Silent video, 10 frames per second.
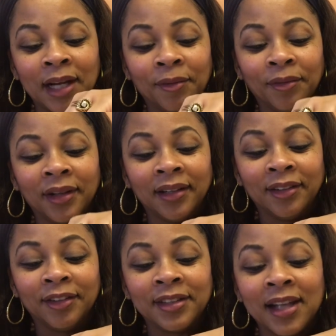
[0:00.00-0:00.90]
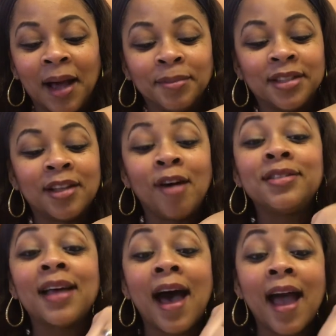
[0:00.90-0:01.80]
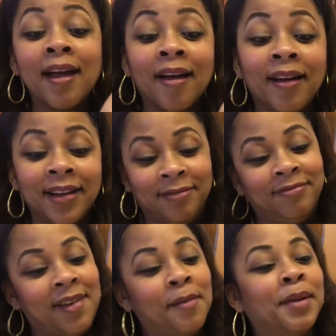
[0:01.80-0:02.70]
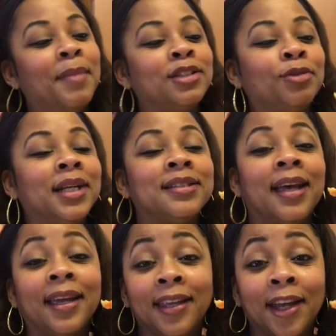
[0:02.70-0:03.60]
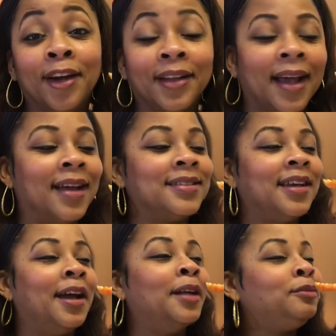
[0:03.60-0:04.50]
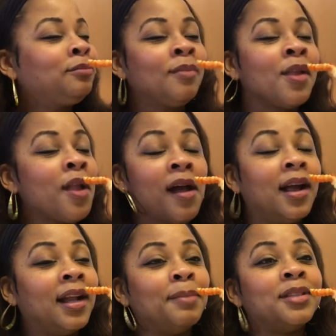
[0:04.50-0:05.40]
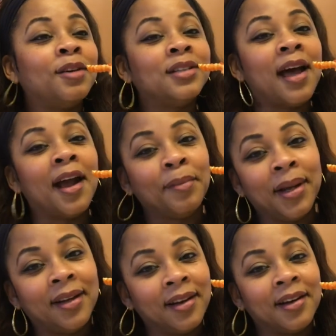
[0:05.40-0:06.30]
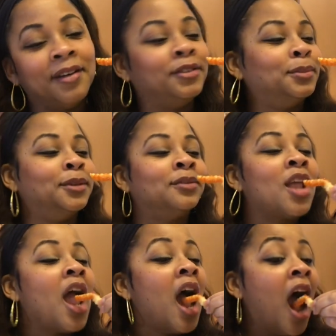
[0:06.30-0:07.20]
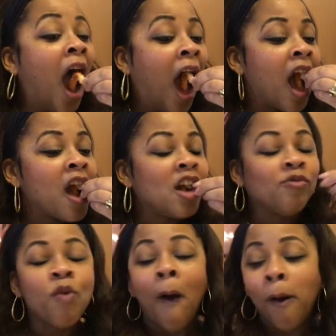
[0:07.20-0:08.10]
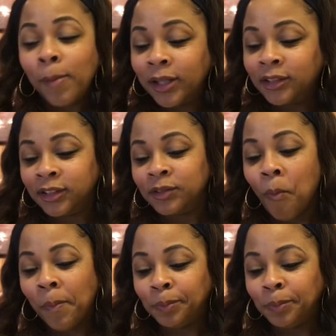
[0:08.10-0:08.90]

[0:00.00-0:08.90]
I really do, because I am so tired. I'm in my 22nd year, like I said. And I'm so tired of being uncomfortable. Oh my goodness.